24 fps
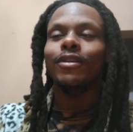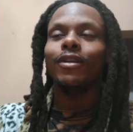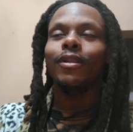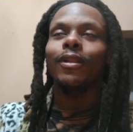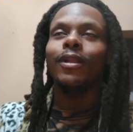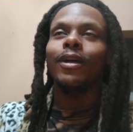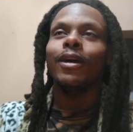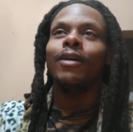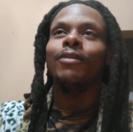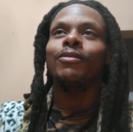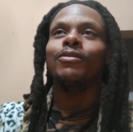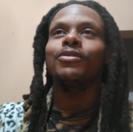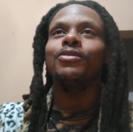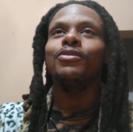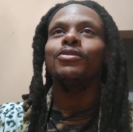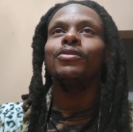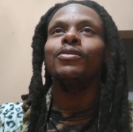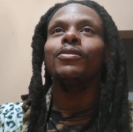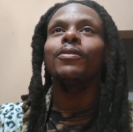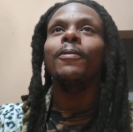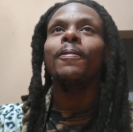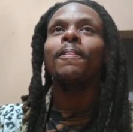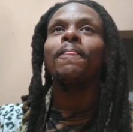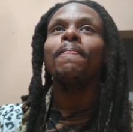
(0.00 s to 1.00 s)
clown
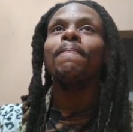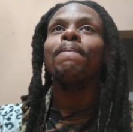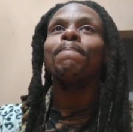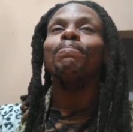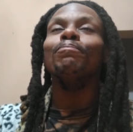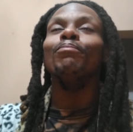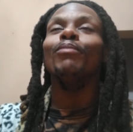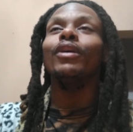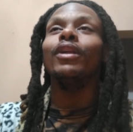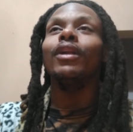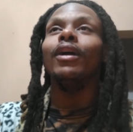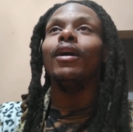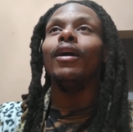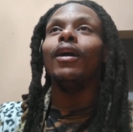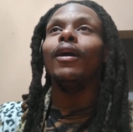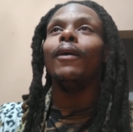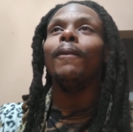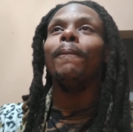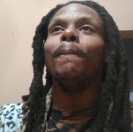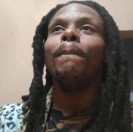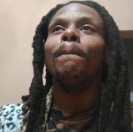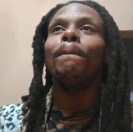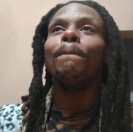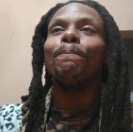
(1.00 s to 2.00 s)
too. But
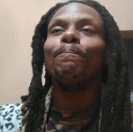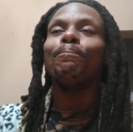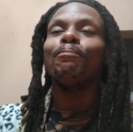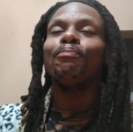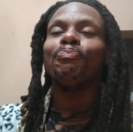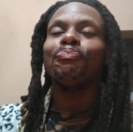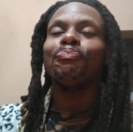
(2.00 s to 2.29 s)
um